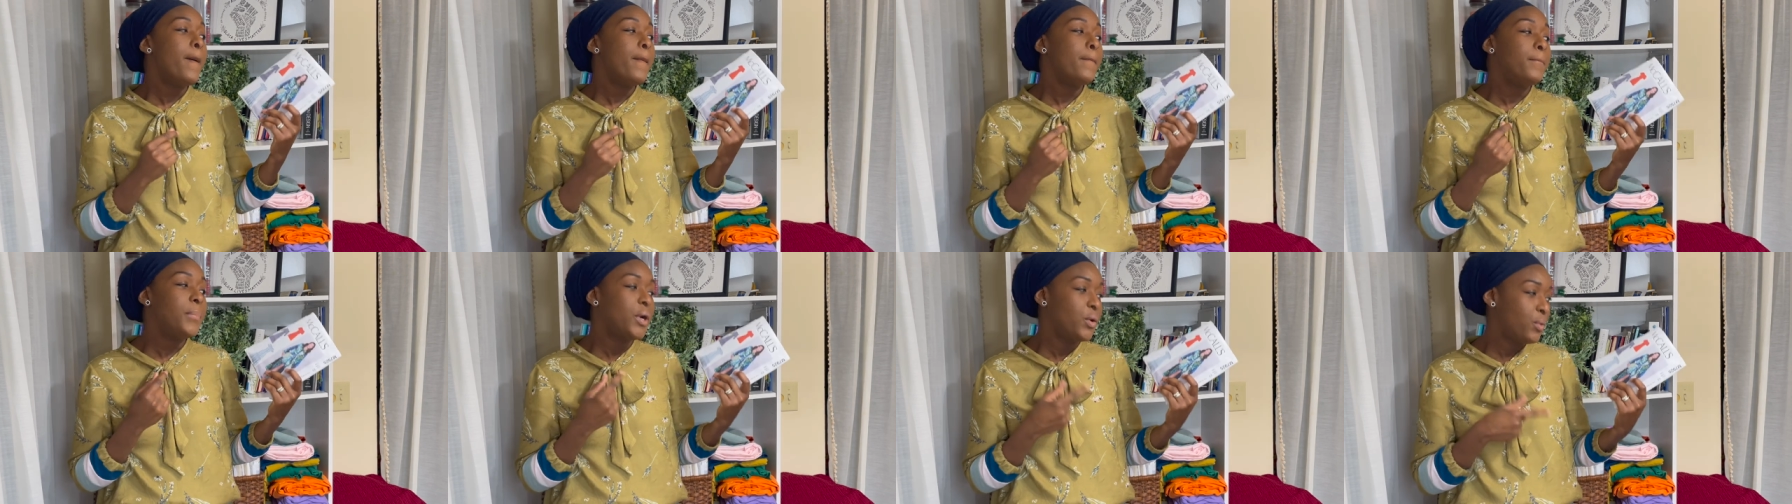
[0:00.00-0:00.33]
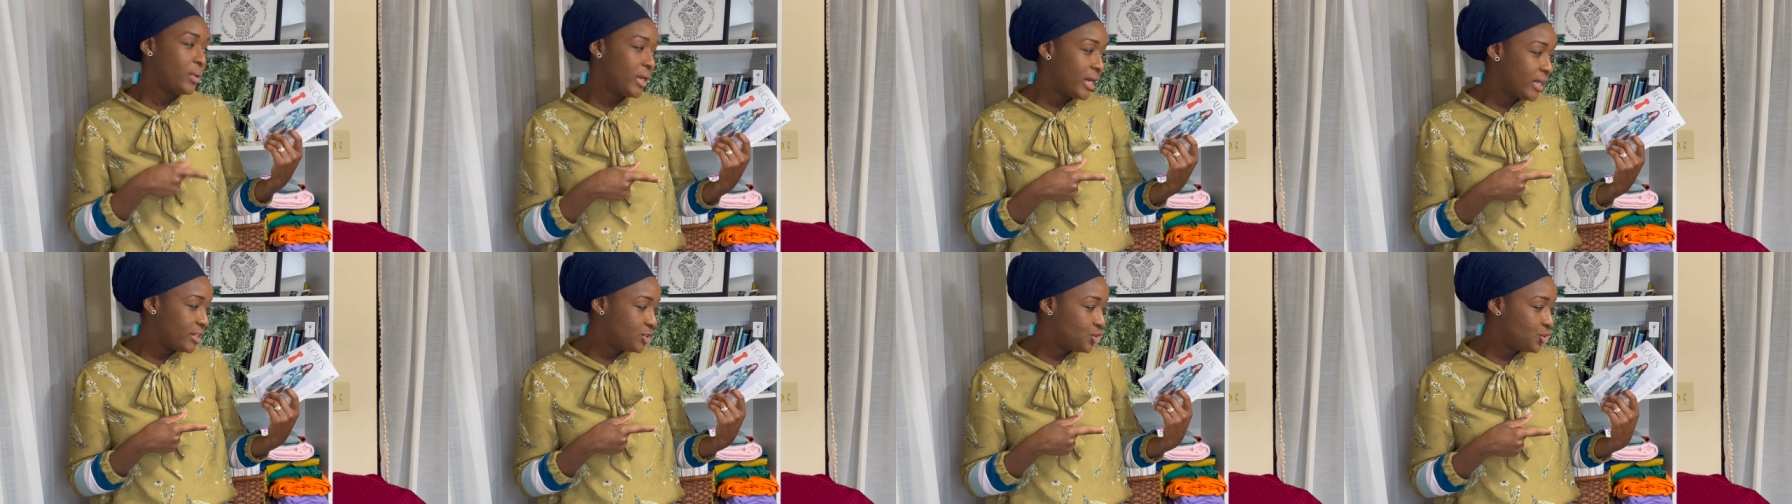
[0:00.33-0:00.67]
But
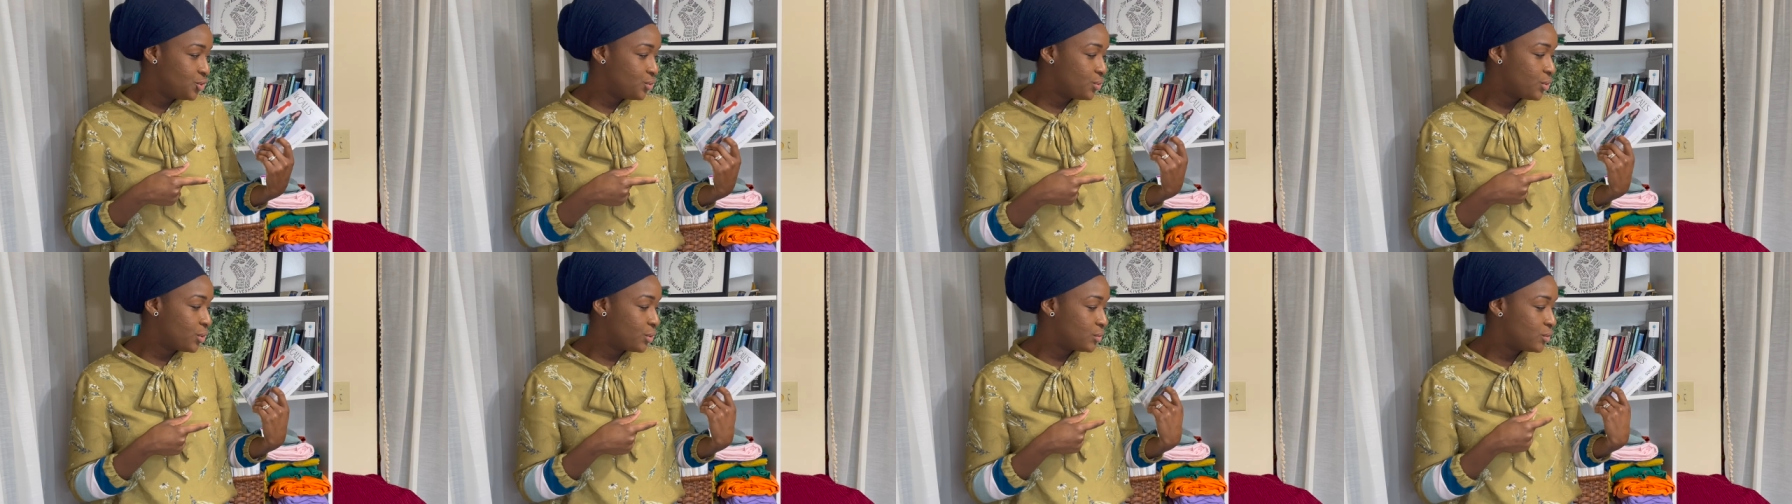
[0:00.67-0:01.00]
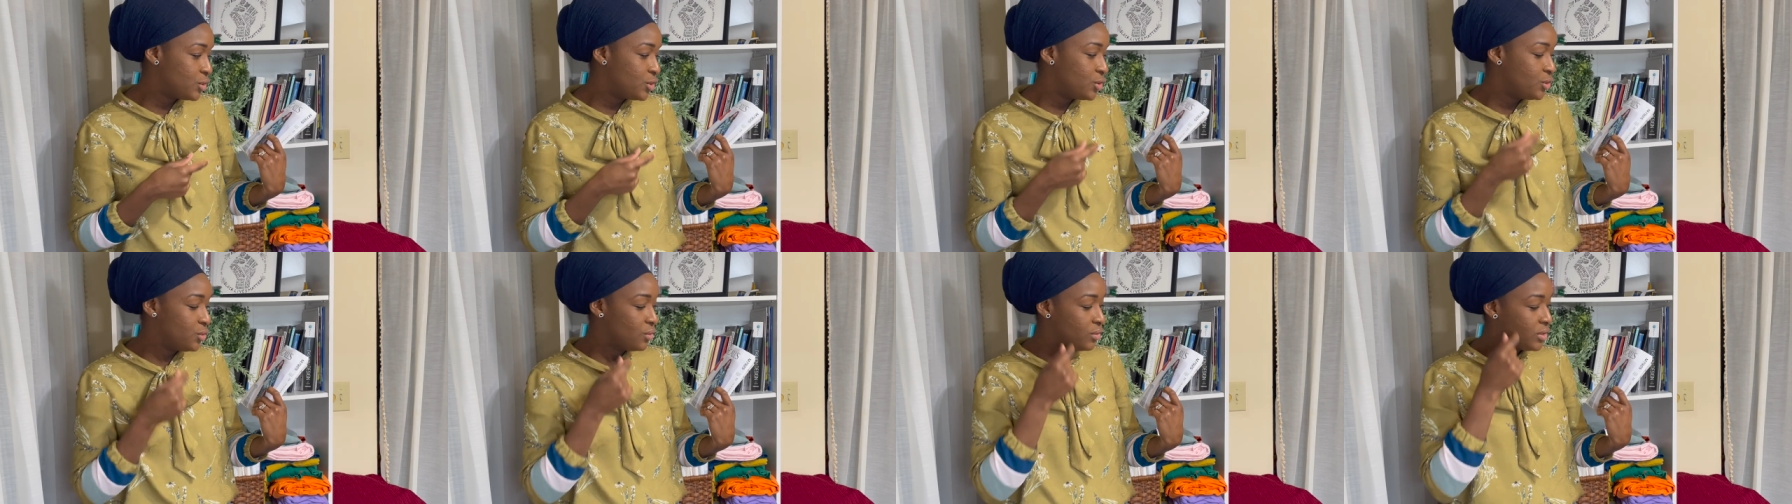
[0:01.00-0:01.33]
when I do go
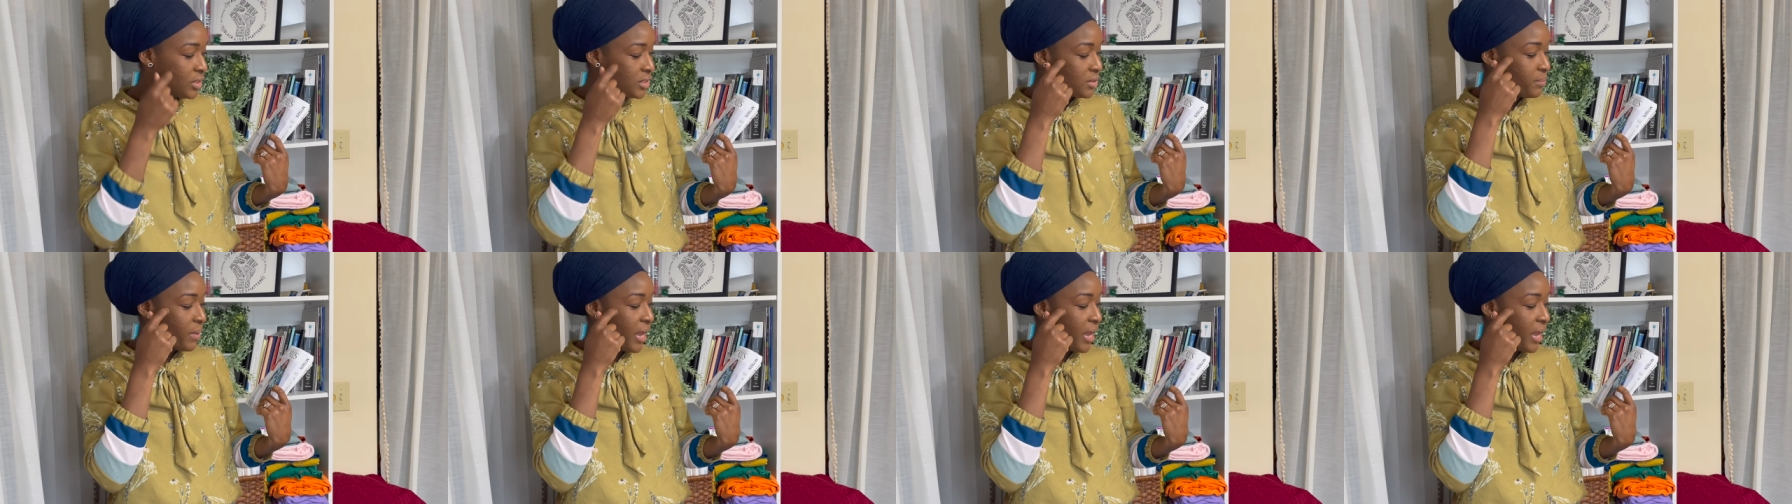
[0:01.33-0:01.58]
to do this